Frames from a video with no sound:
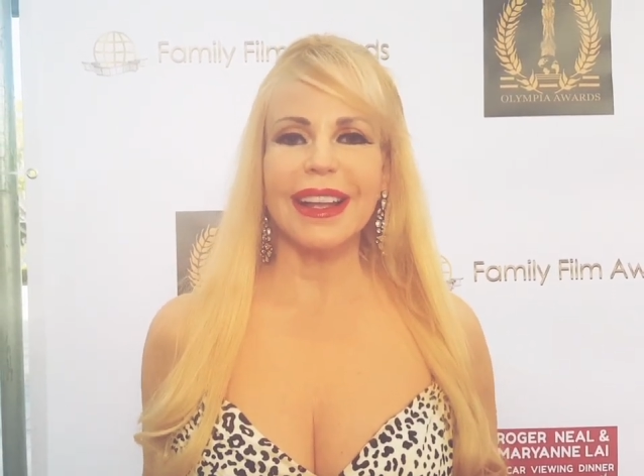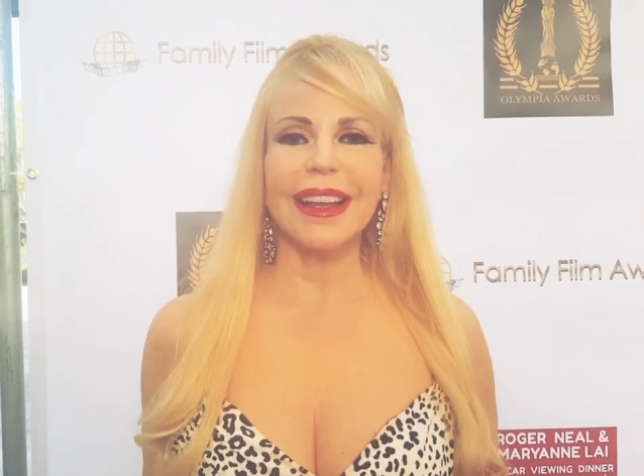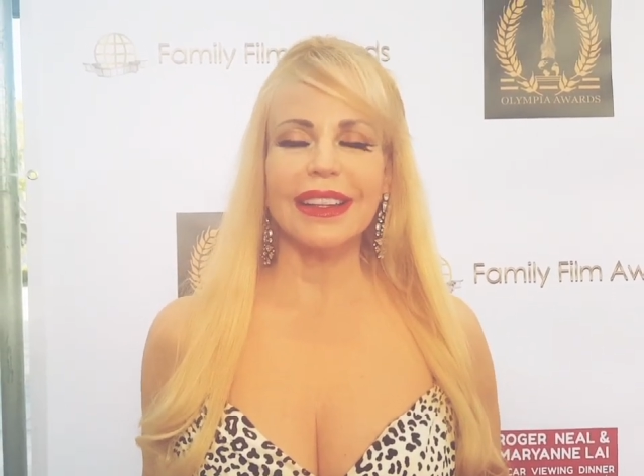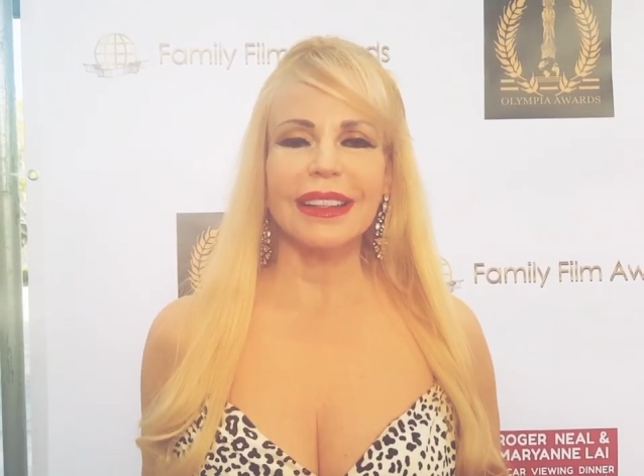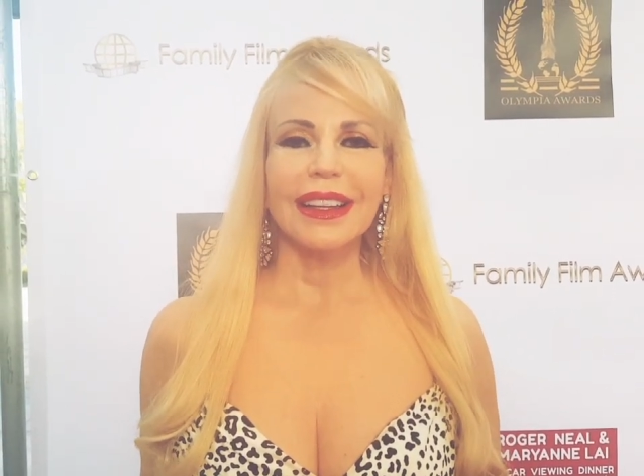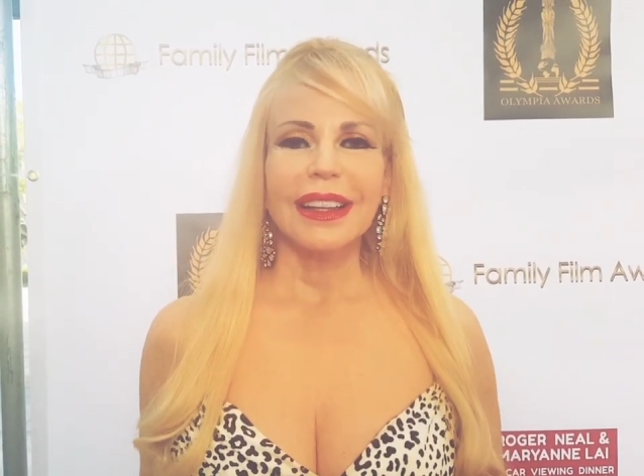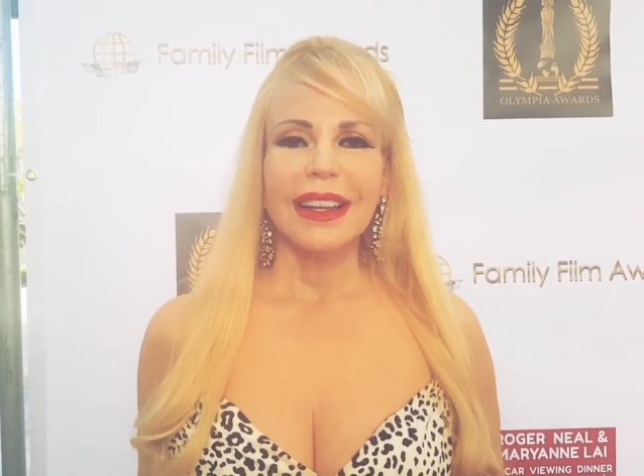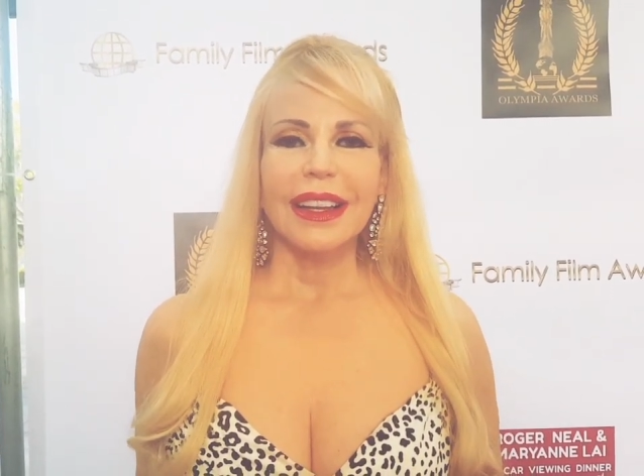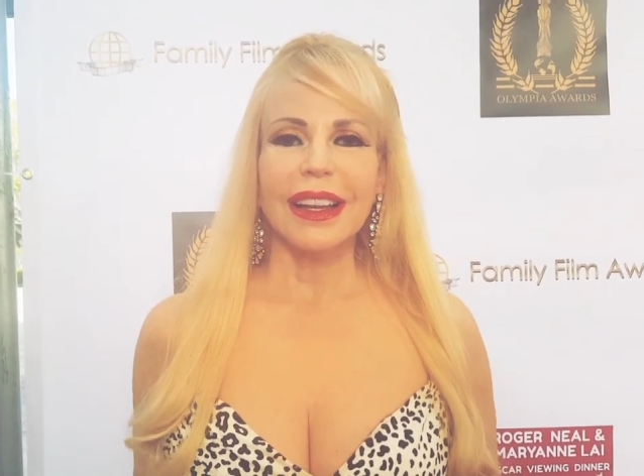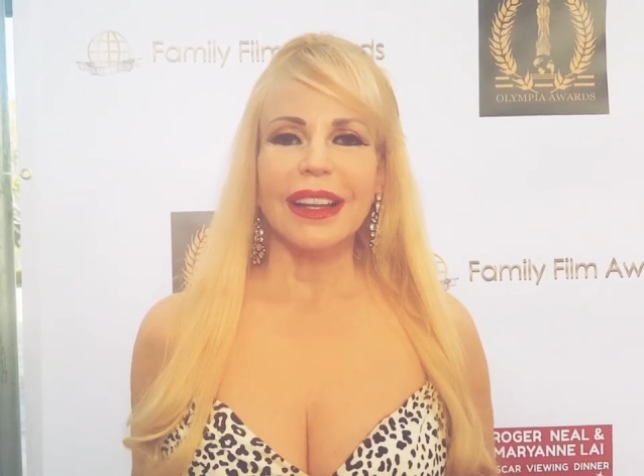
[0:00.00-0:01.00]

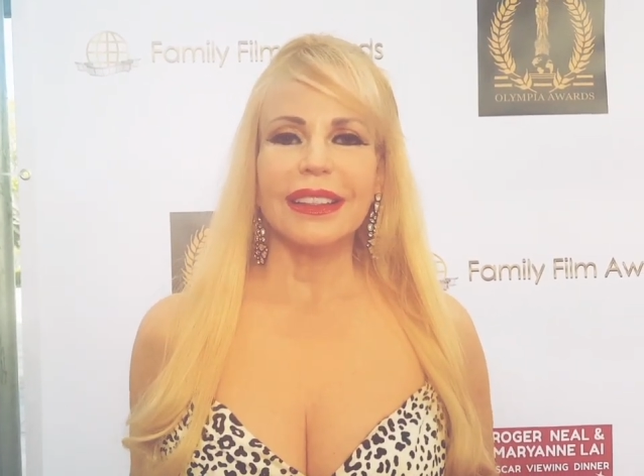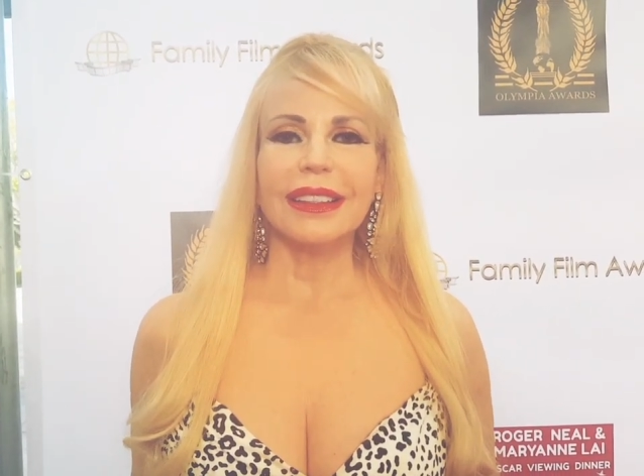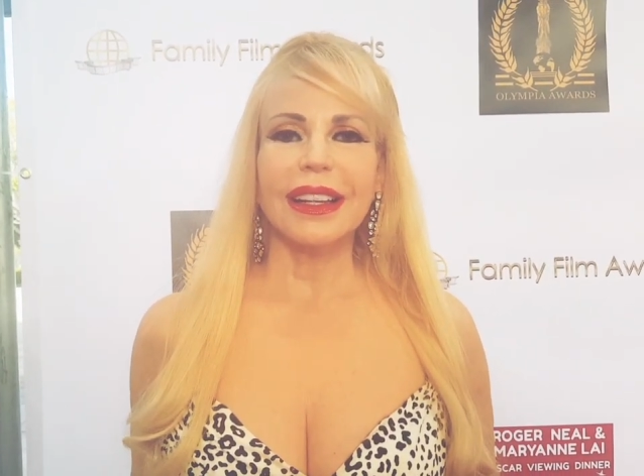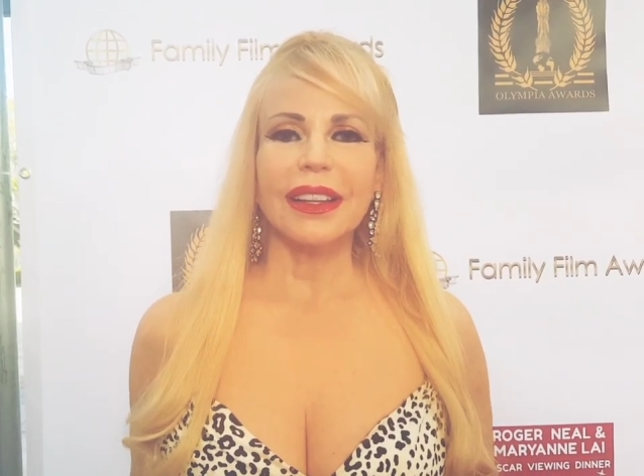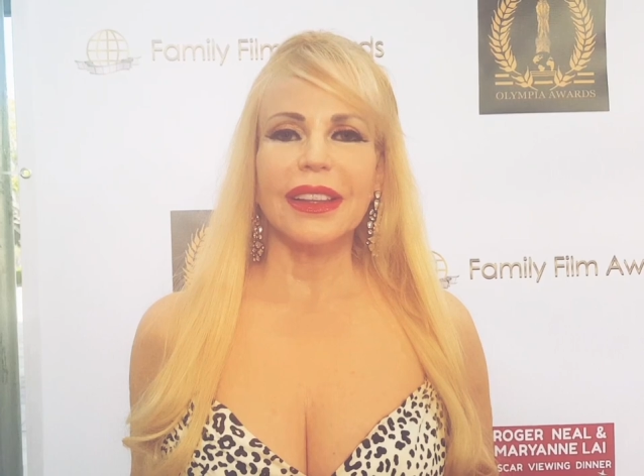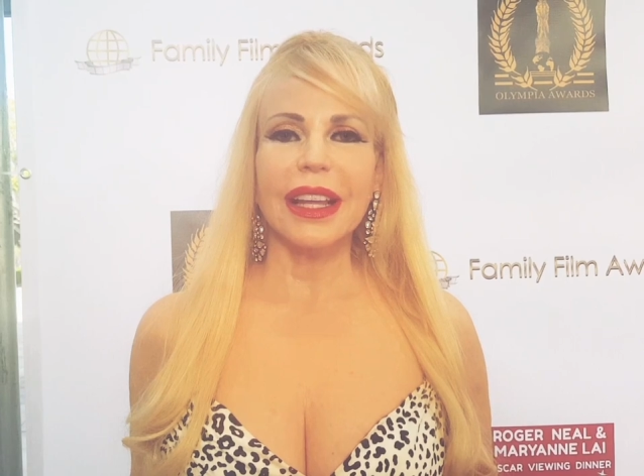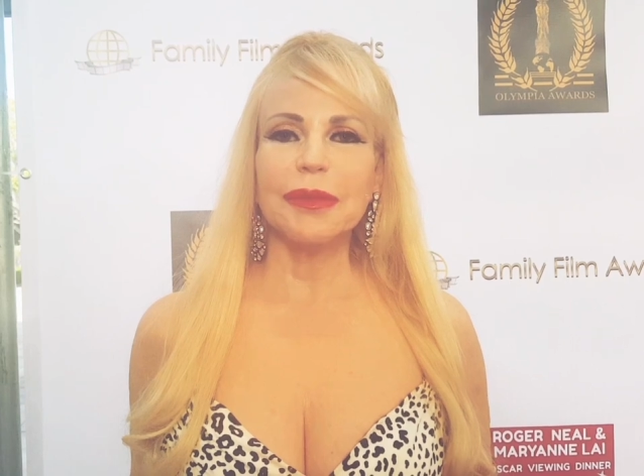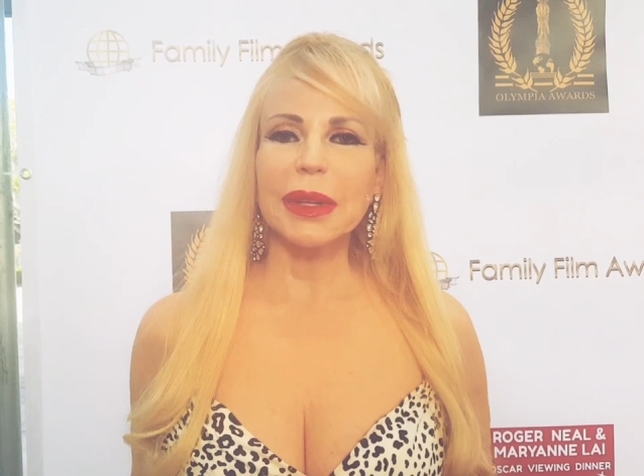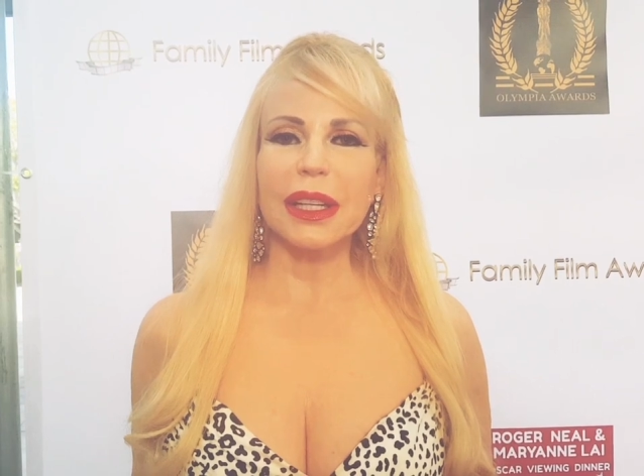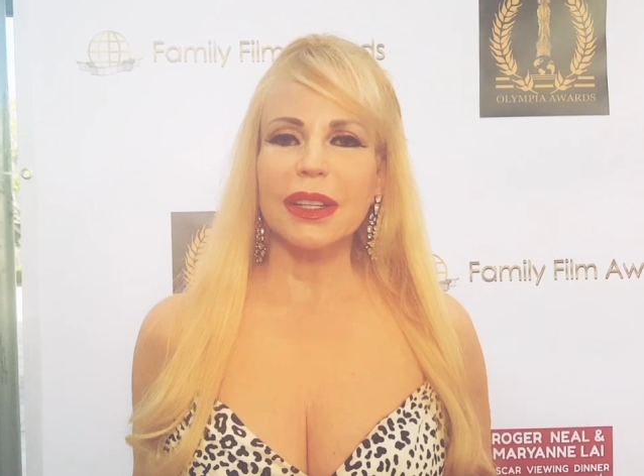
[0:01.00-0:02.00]
And
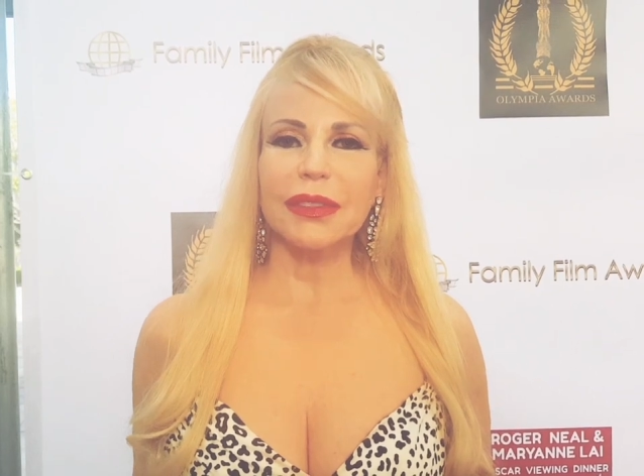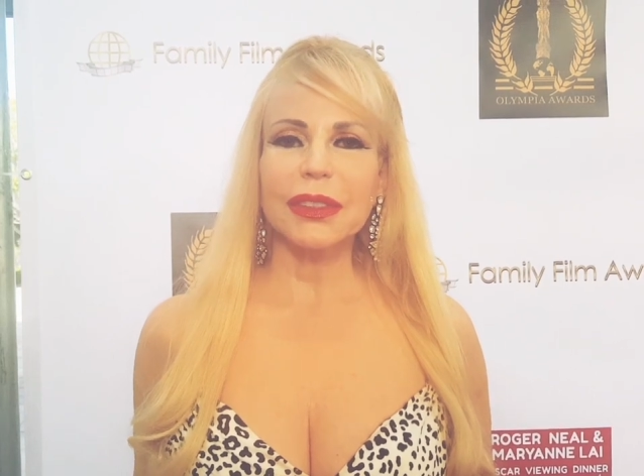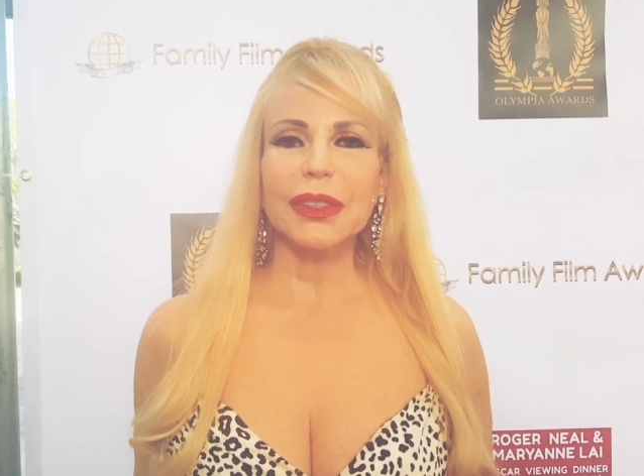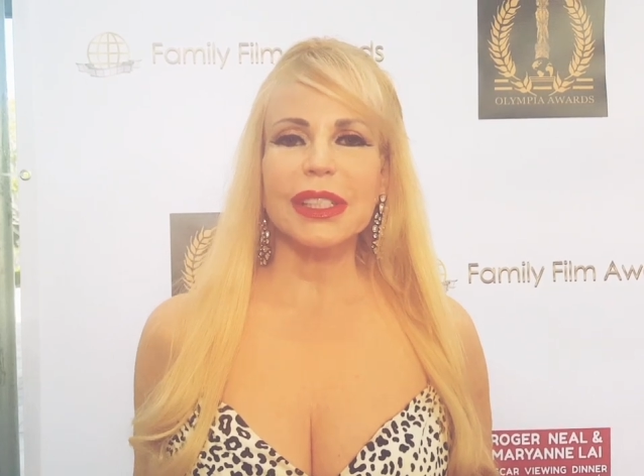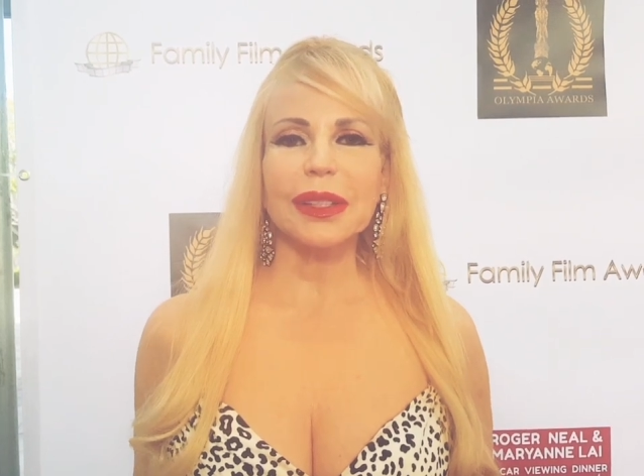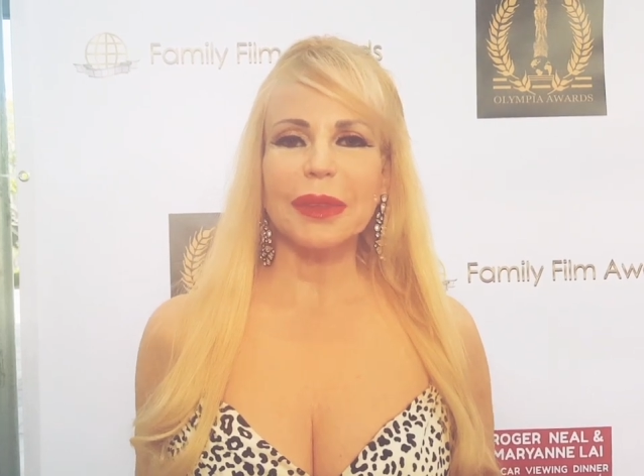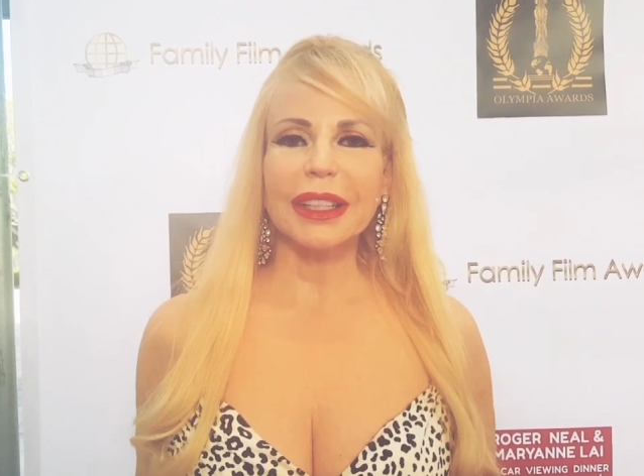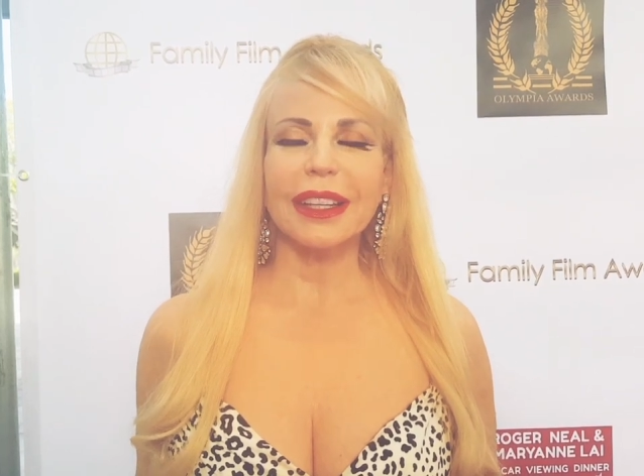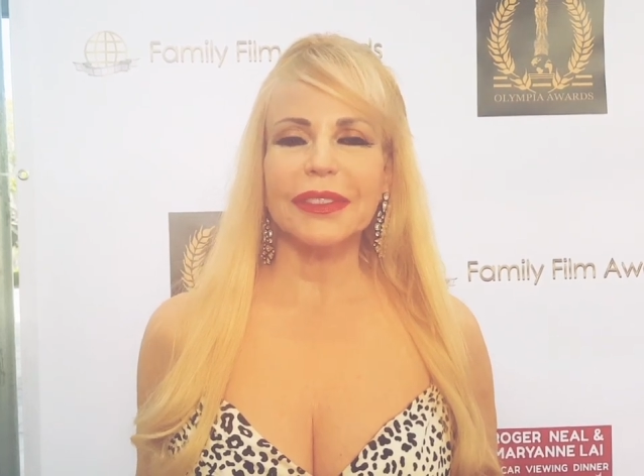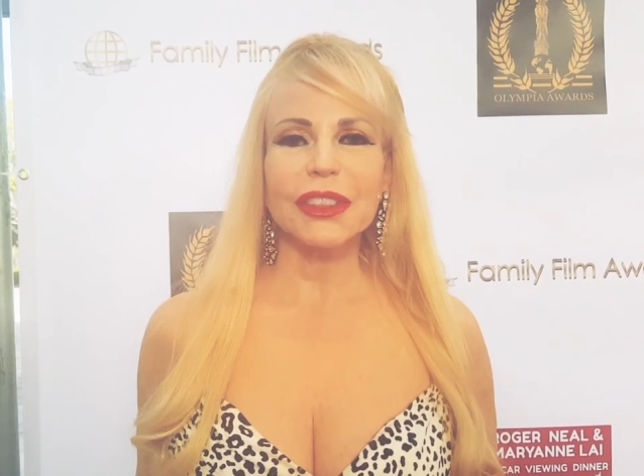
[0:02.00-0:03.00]
they've been an influence in
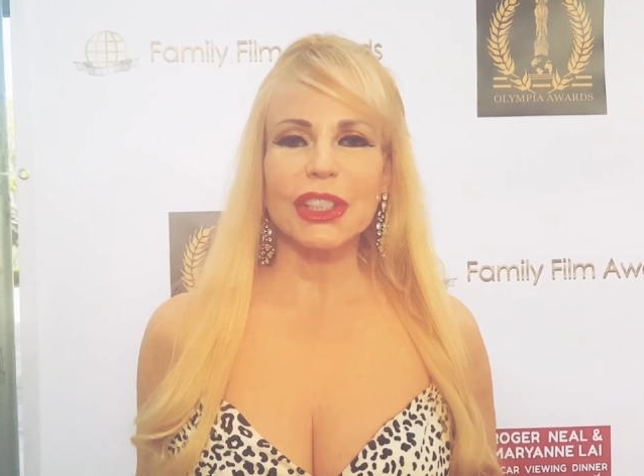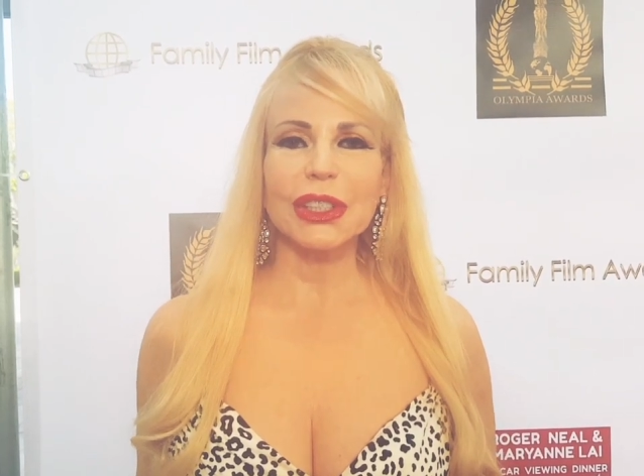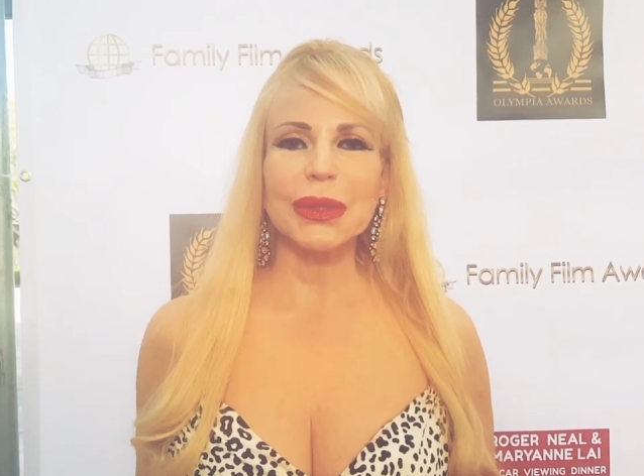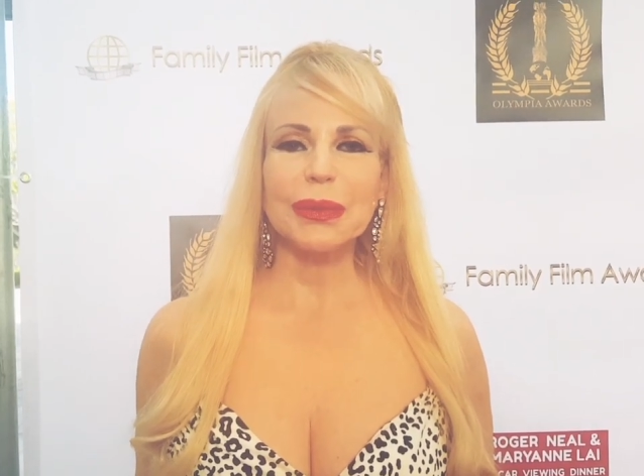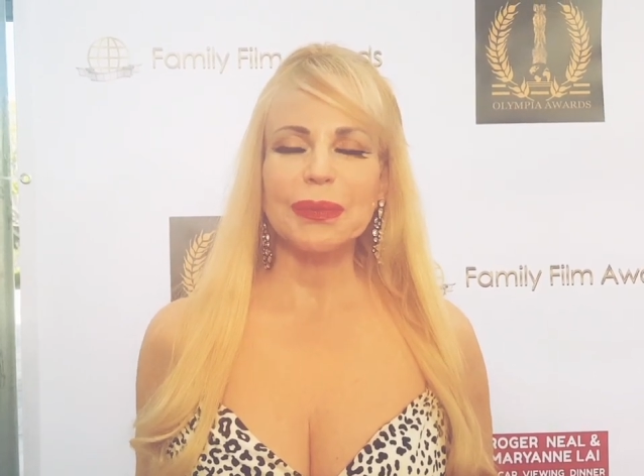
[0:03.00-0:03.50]
my life, too.